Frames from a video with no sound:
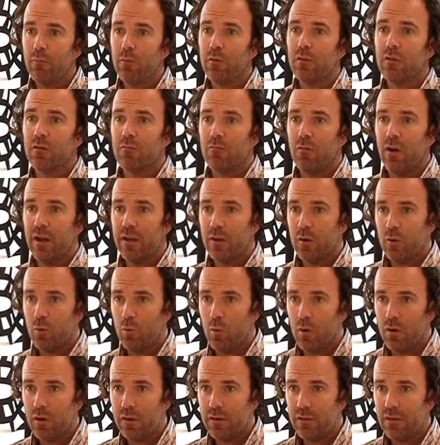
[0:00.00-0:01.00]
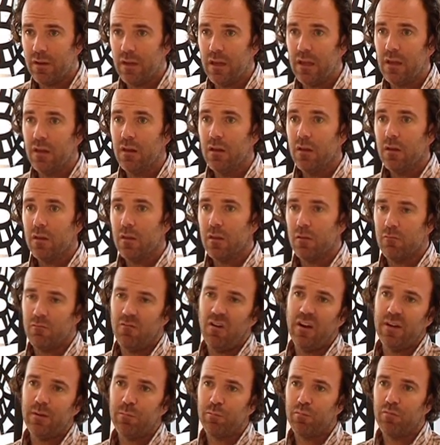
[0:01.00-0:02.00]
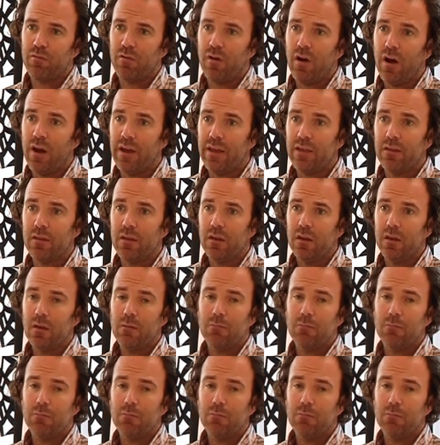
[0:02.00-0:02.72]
with the right quality, the right price,